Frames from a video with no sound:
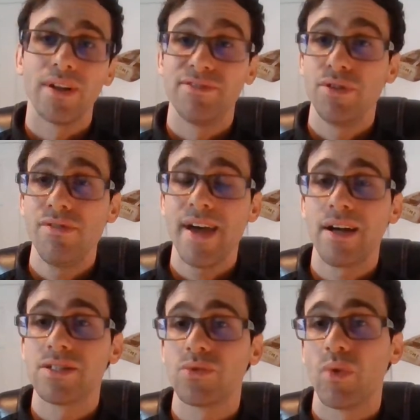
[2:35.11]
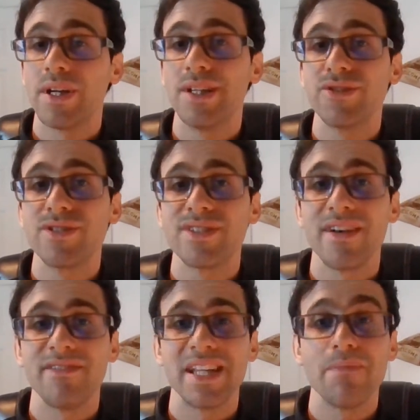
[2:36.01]
of
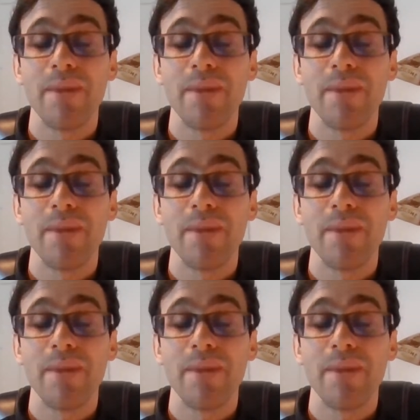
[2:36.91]
2,170